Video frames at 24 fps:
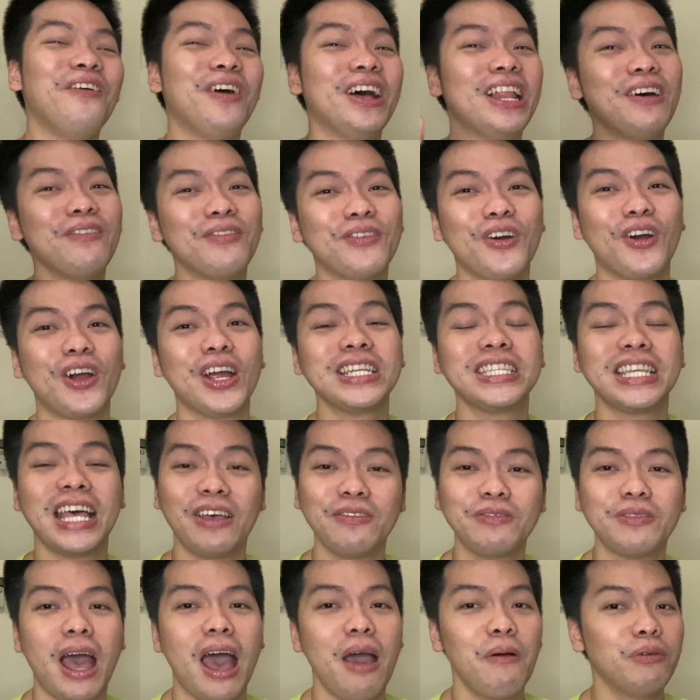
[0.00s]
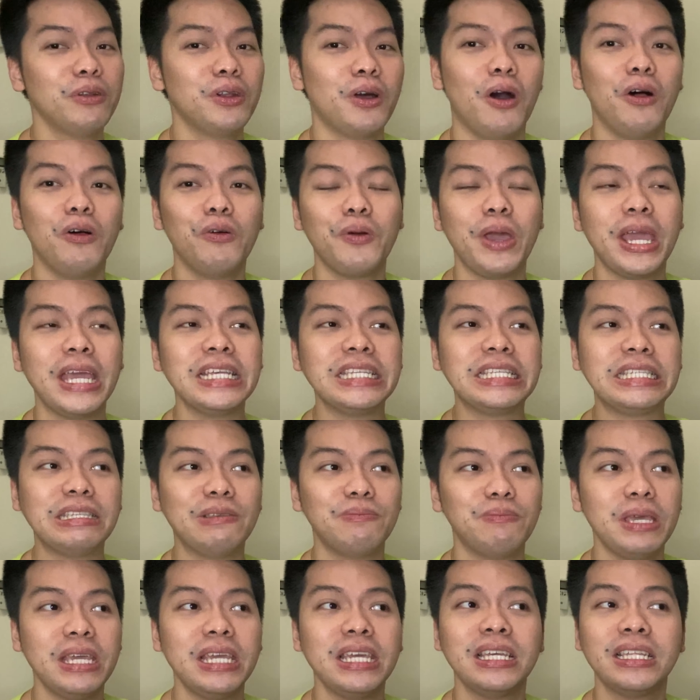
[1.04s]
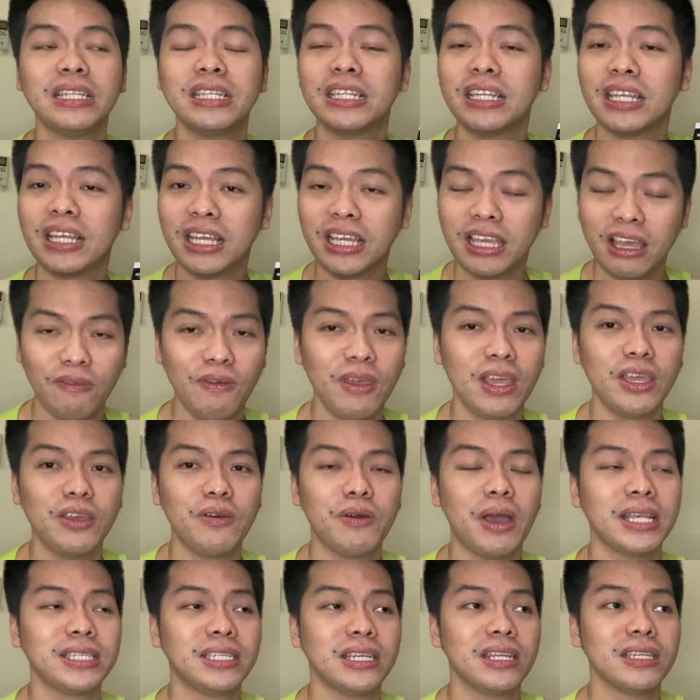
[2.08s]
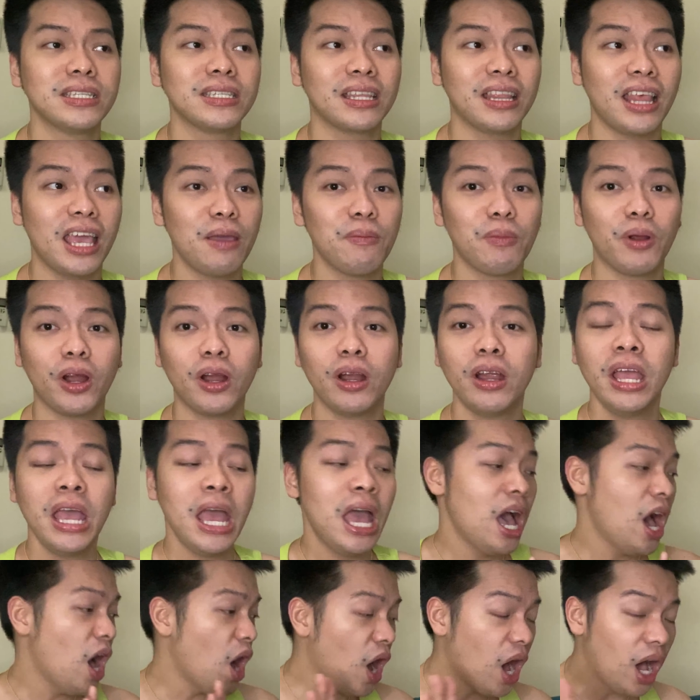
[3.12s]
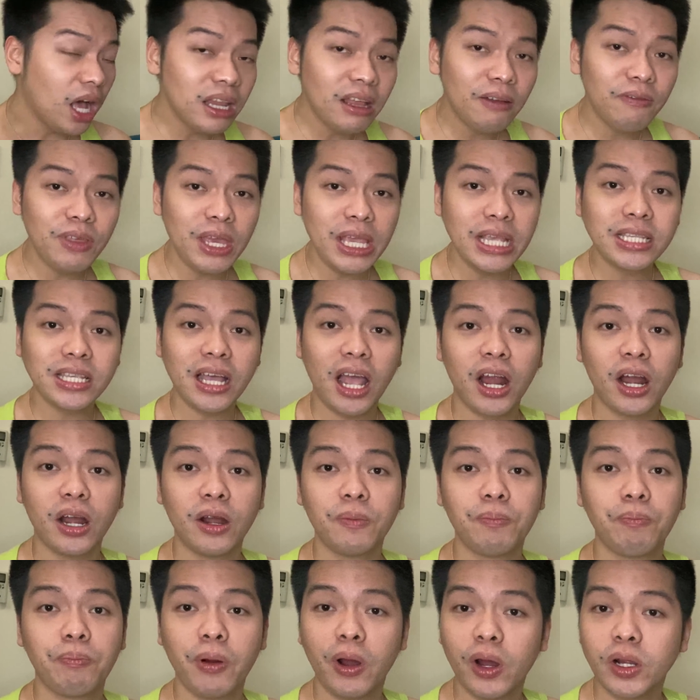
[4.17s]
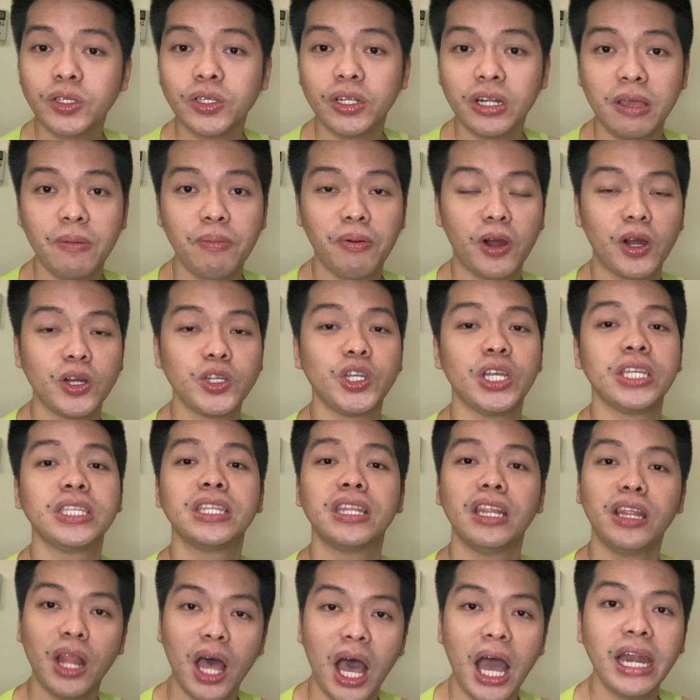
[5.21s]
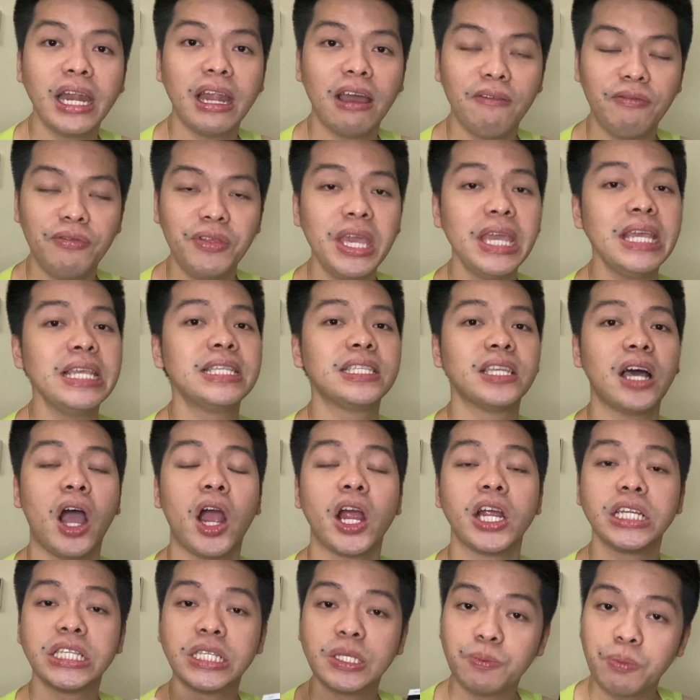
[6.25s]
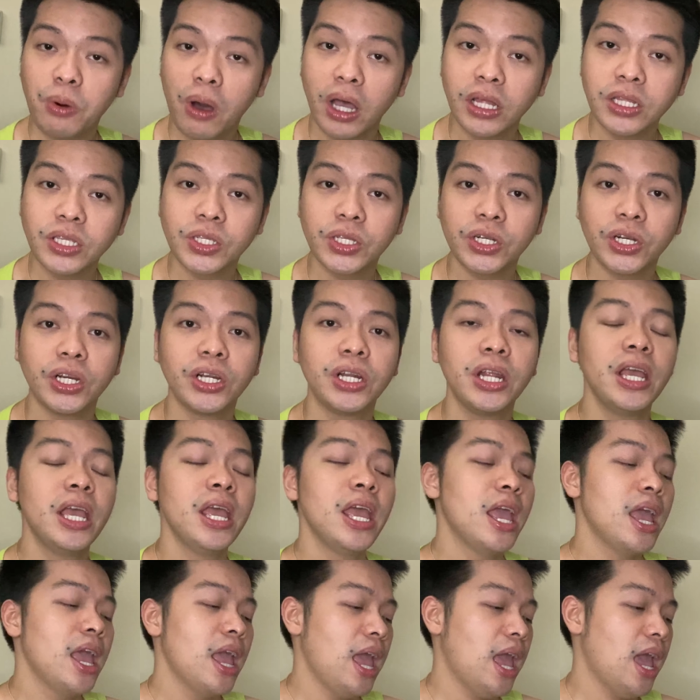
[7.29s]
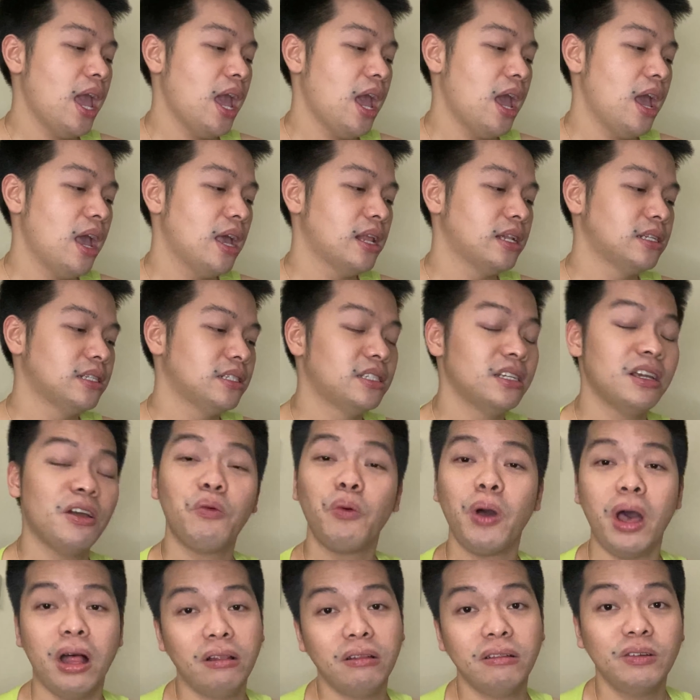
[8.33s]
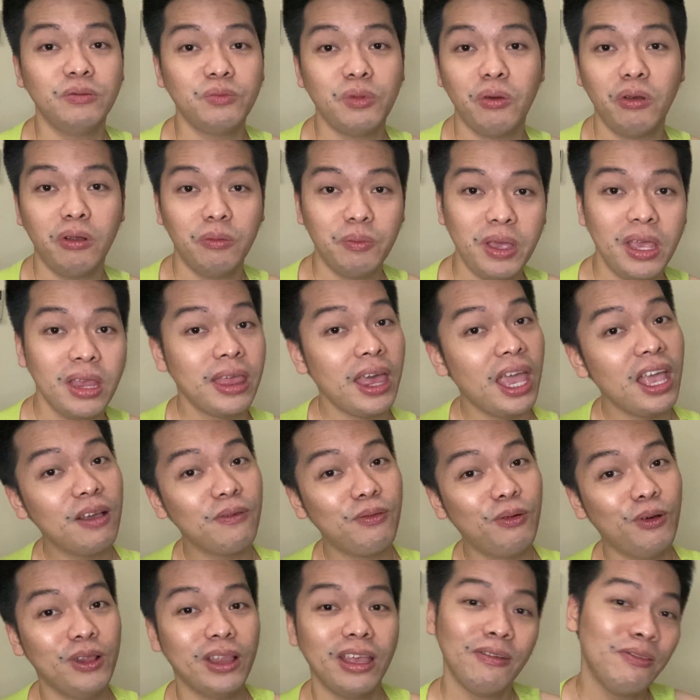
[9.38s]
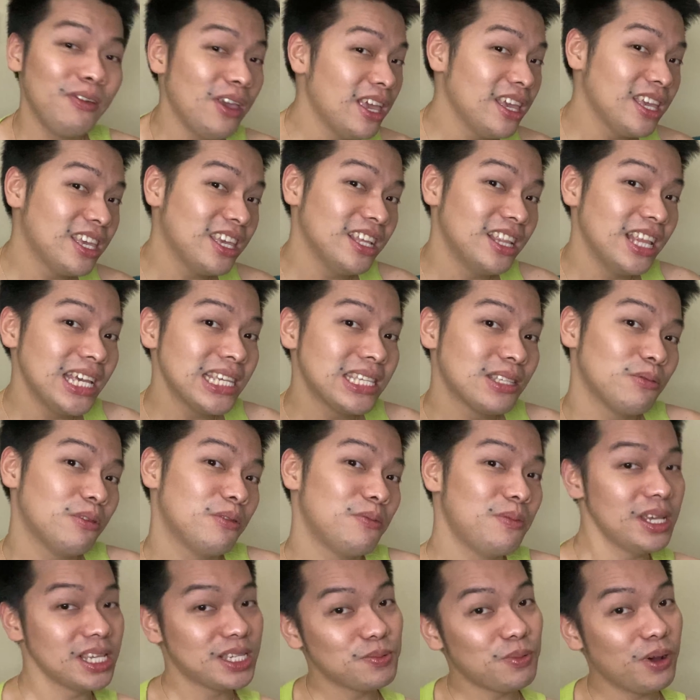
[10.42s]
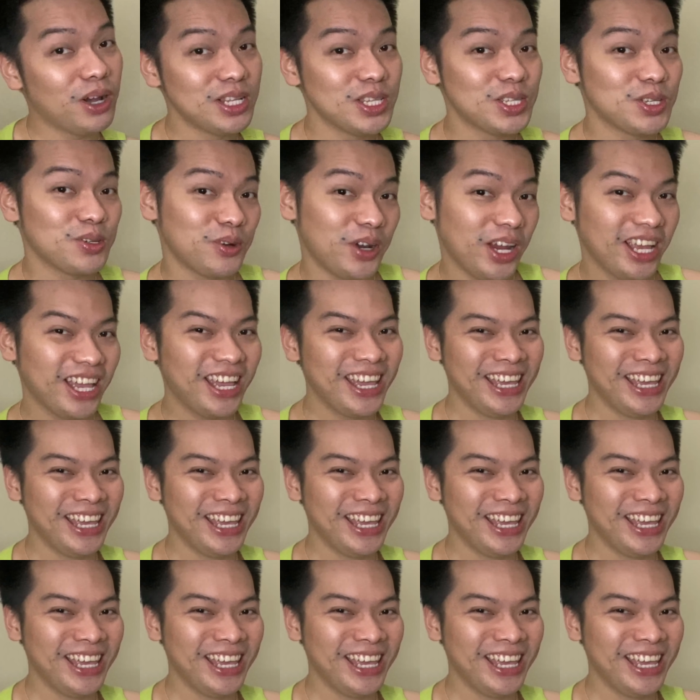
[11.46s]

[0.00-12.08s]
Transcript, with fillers: well, of course, as I would always be giving you as a disclaimer, all of these are personally purchased. None of these are sponsored and well, we will be thankful if Inkey List will be sponsoring.